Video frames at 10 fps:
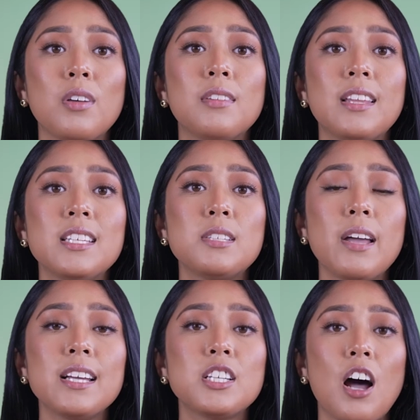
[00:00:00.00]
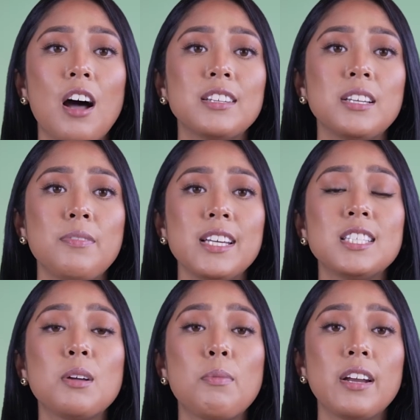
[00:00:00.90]
This phase often makes
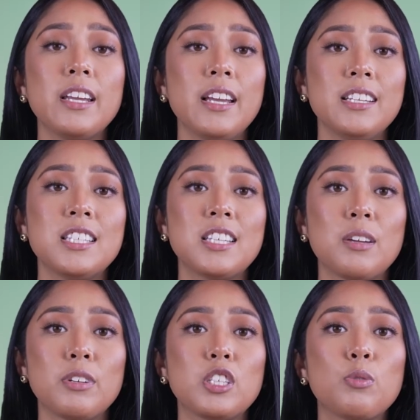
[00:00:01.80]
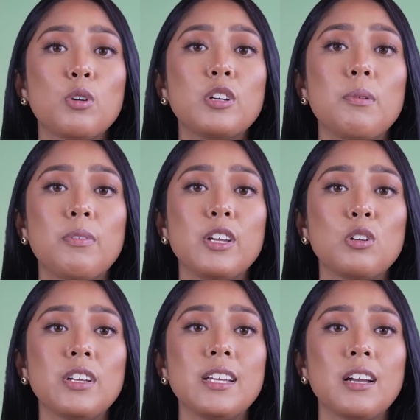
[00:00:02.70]
the money indistinguishable from
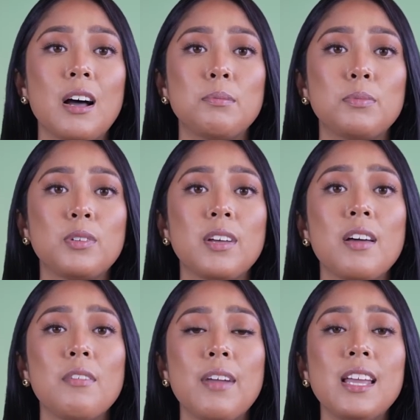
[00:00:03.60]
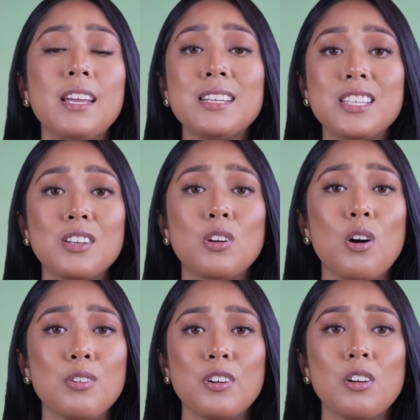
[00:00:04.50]
legal income, making it
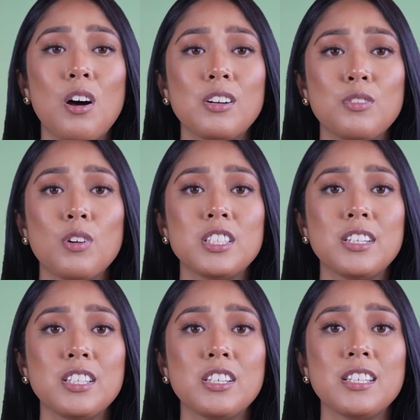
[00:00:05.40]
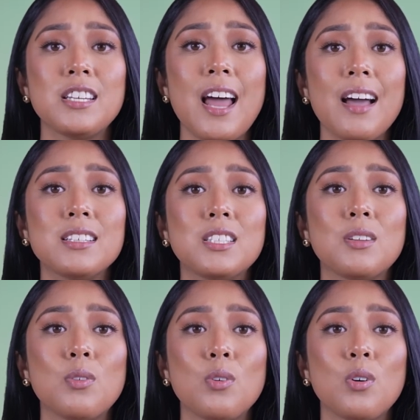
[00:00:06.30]
difficult for law enforcement to detect.
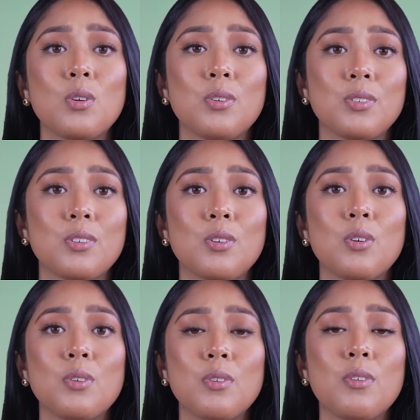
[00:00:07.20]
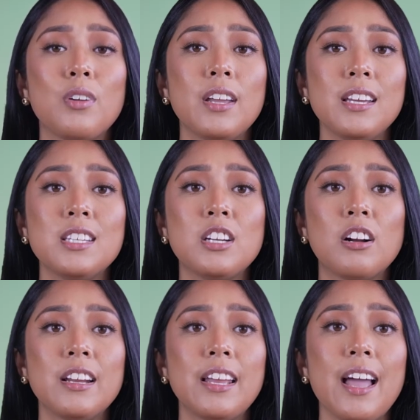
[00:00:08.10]
In his
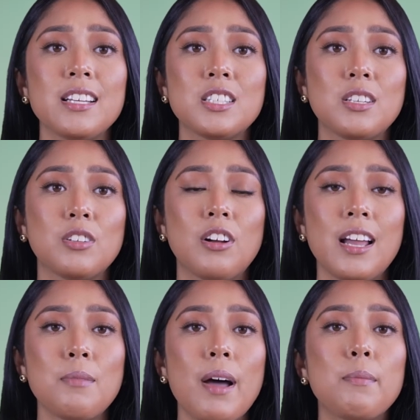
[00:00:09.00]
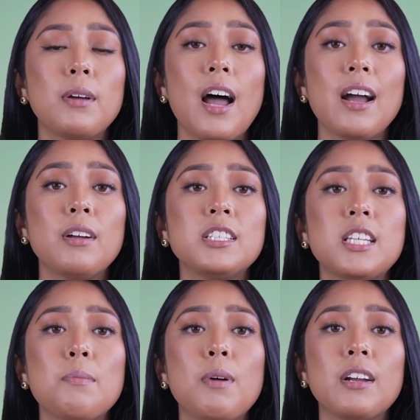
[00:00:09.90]
early days, Craig might rely on
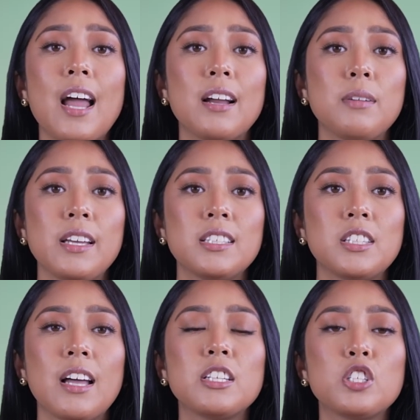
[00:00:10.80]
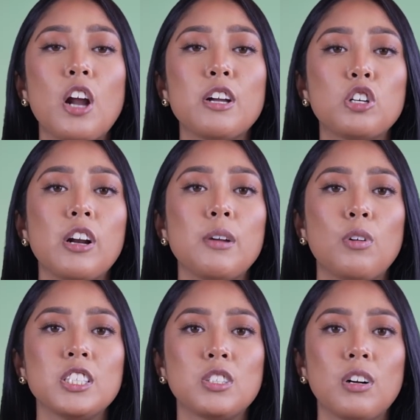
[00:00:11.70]
simpler techniques like structuring
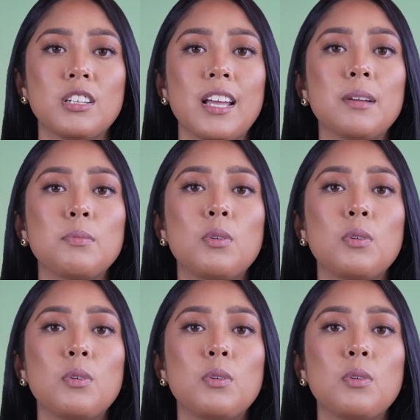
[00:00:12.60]
or smurfing.